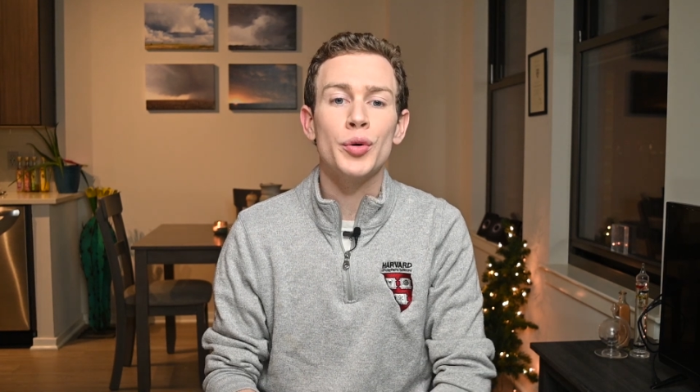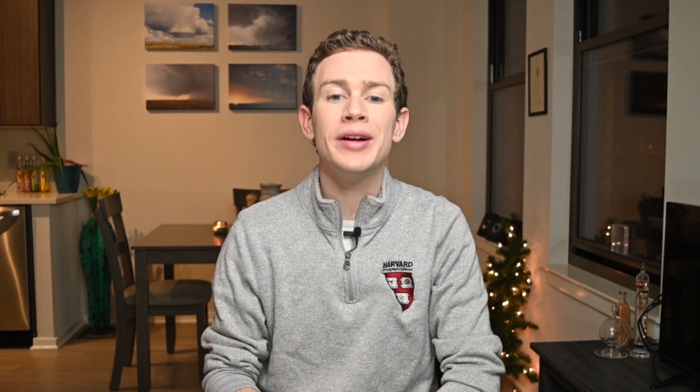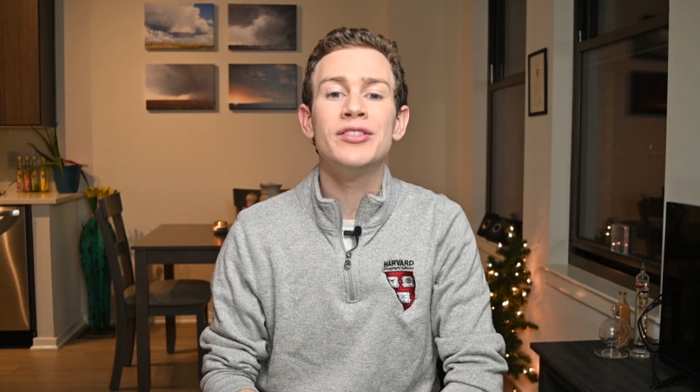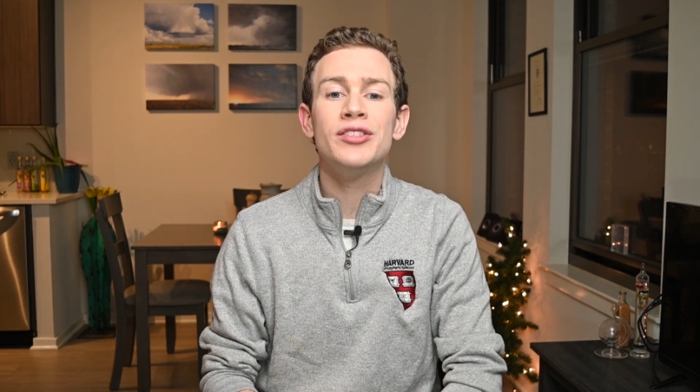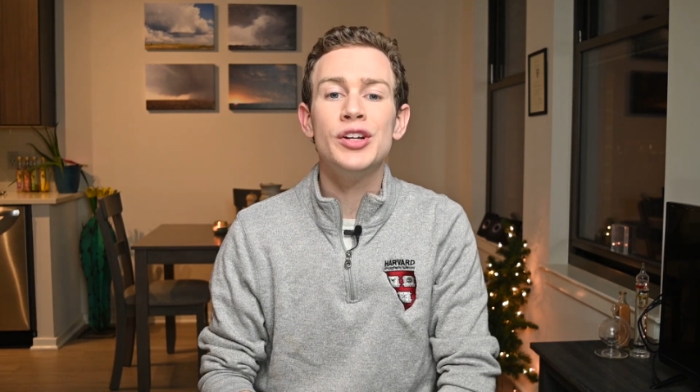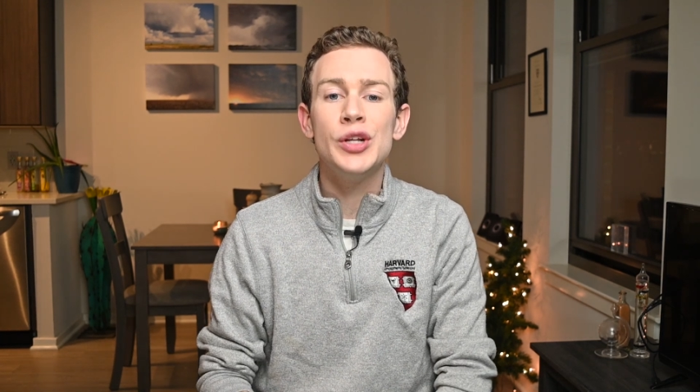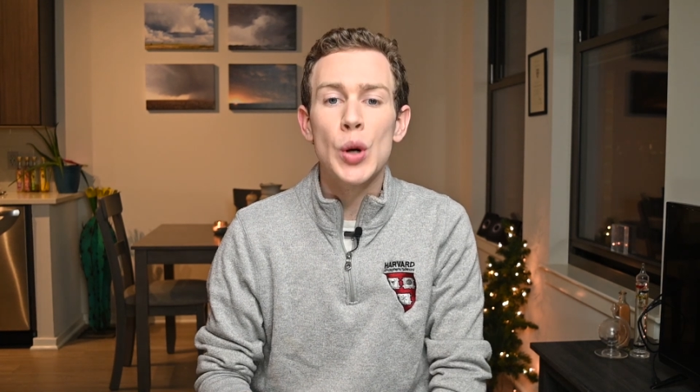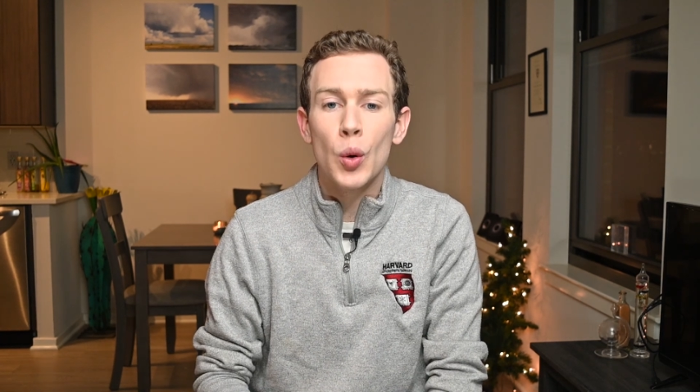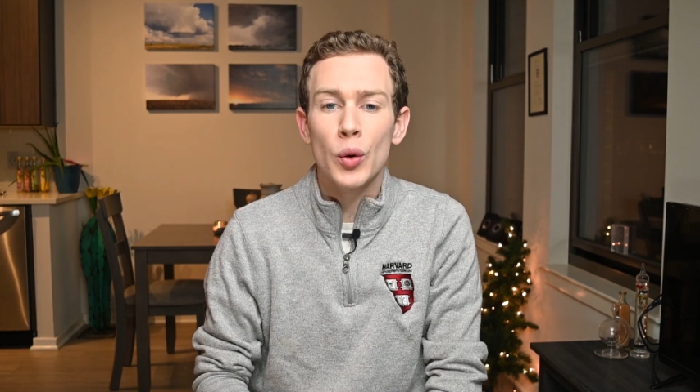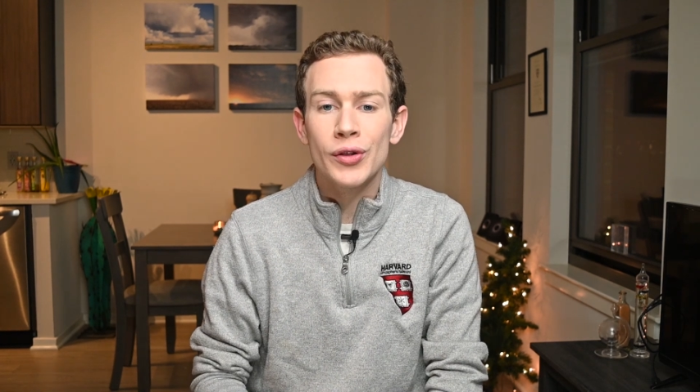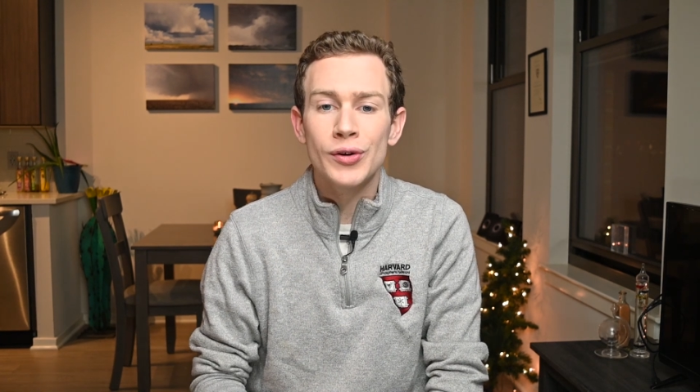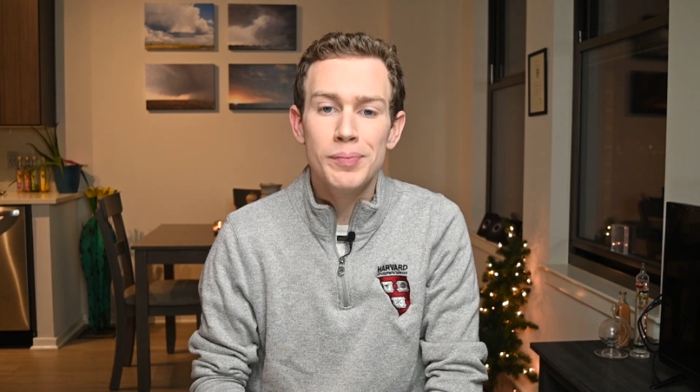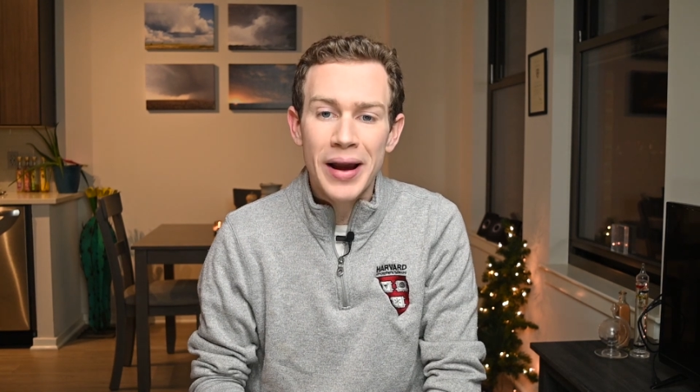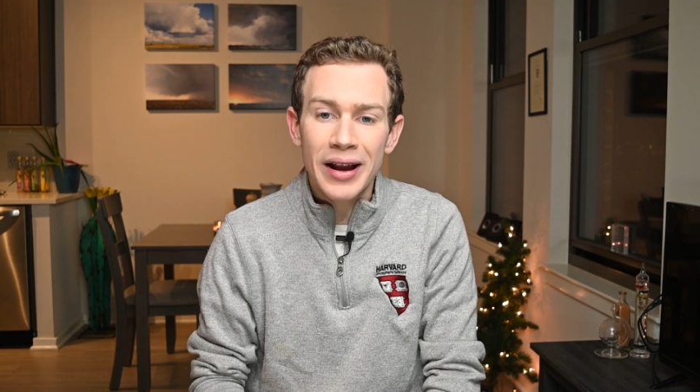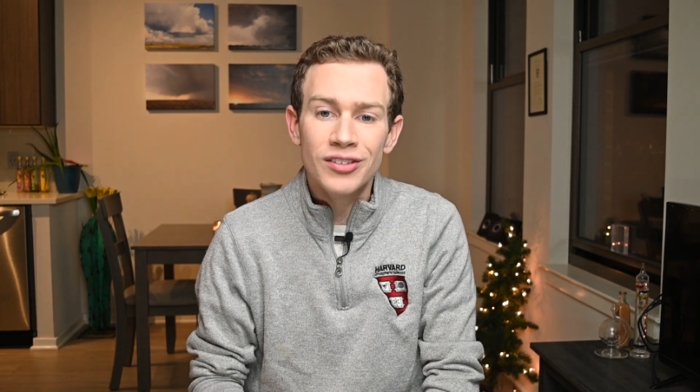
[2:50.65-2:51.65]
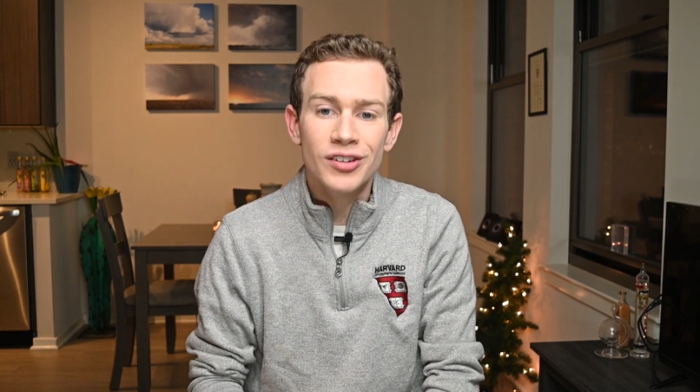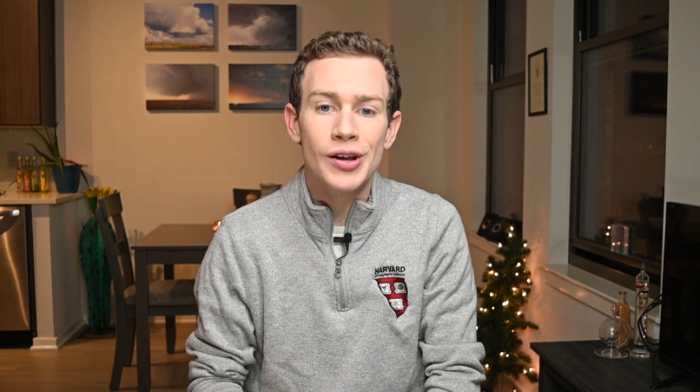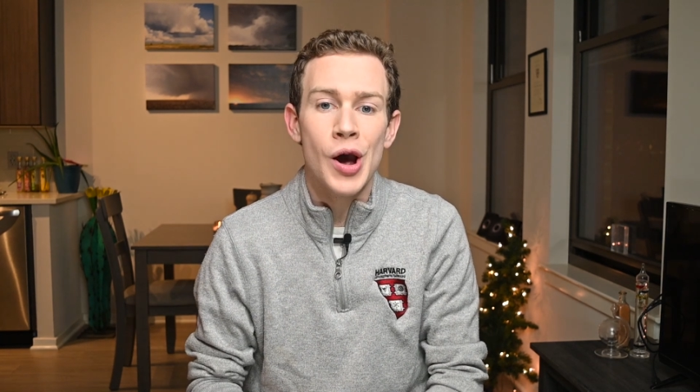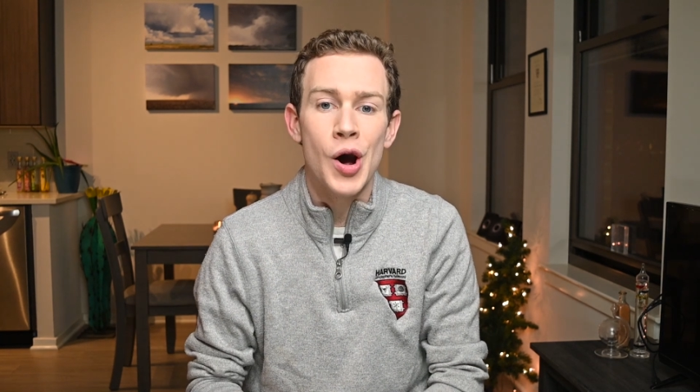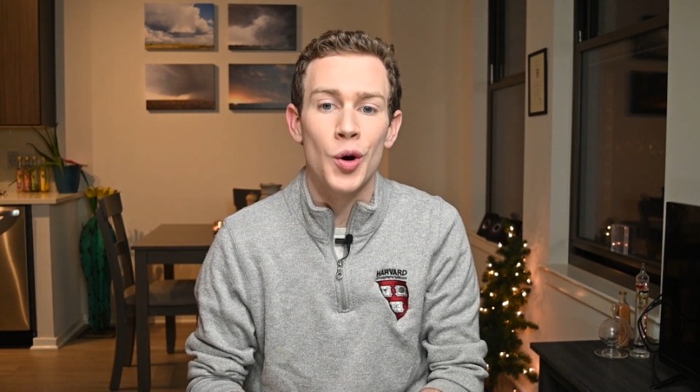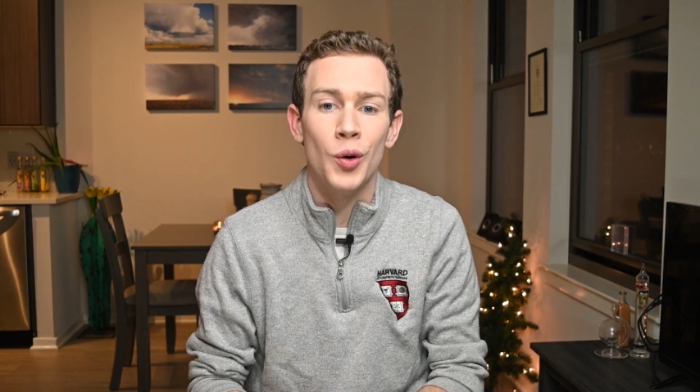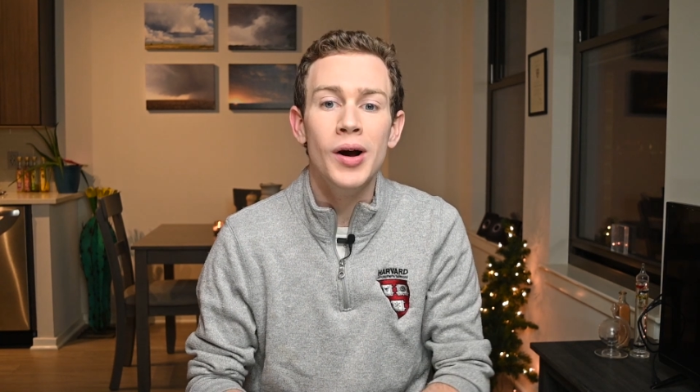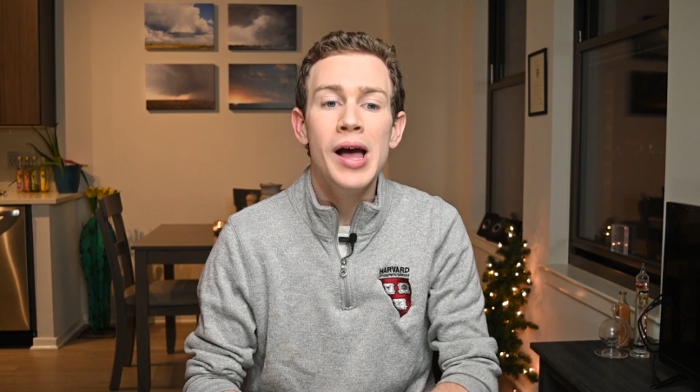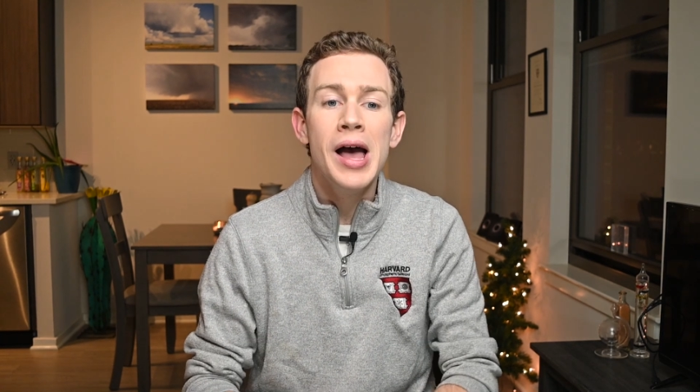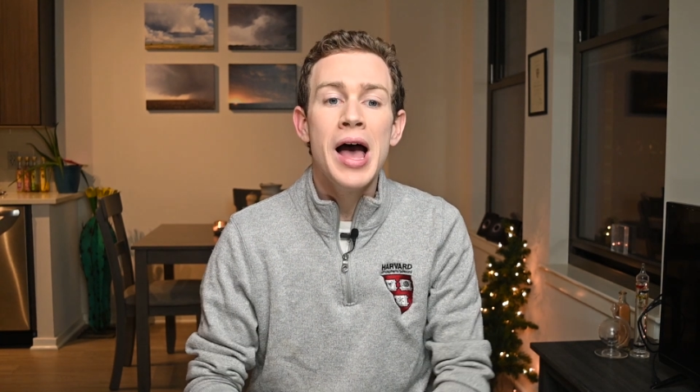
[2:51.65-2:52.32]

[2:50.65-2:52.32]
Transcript: into northern Mexico.